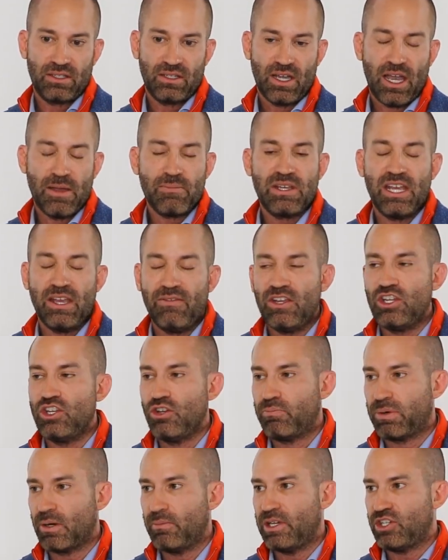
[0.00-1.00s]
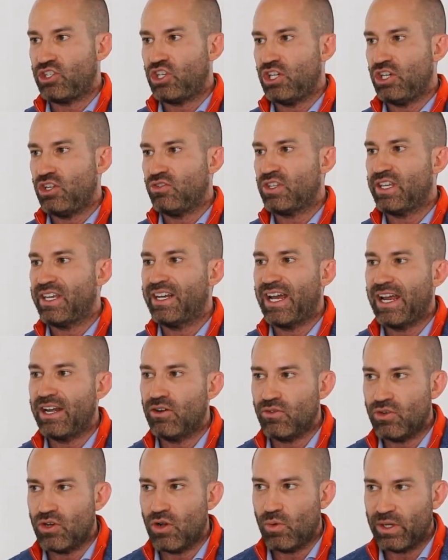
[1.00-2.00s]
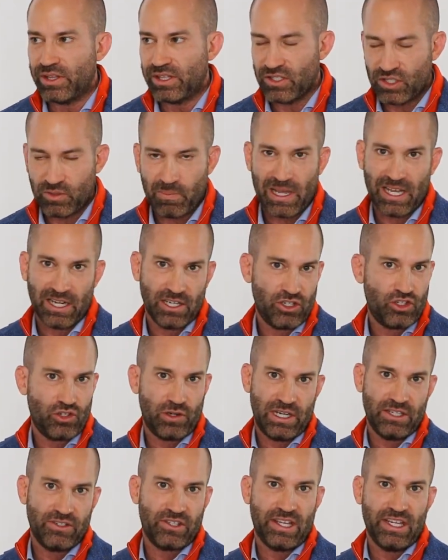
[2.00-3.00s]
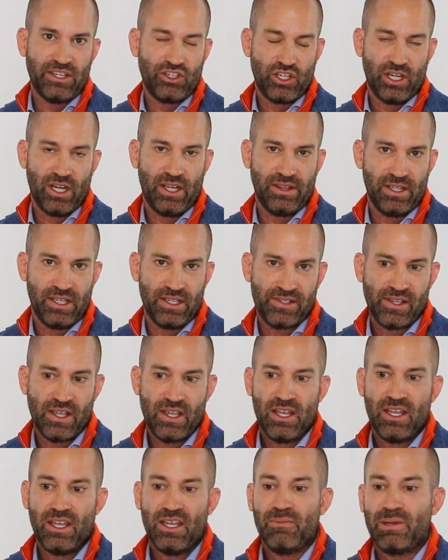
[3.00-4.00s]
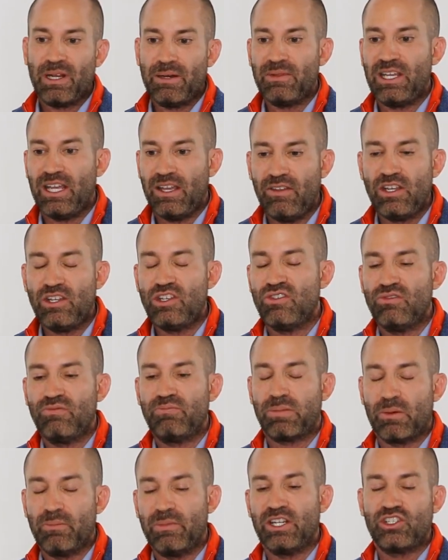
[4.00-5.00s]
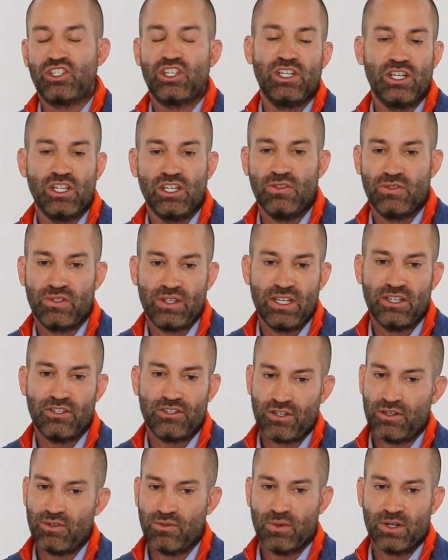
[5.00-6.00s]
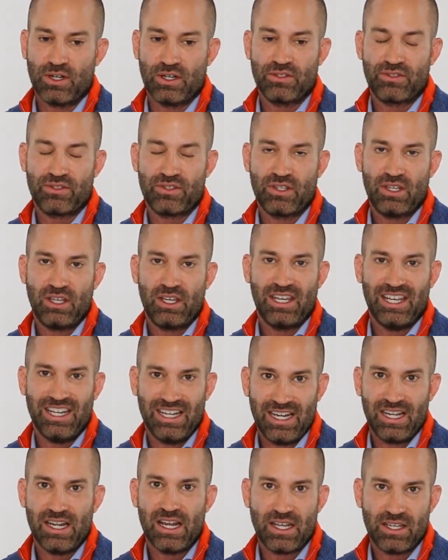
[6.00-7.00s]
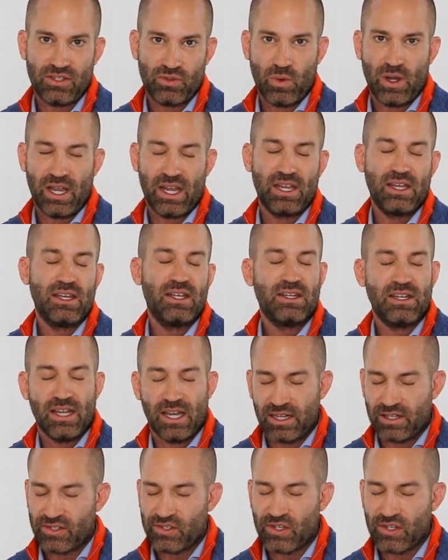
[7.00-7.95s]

I'm giving you permission to use, and I don't know what the Spanish translation on this, but I'm giving you permission to use these two words in a nice way, not a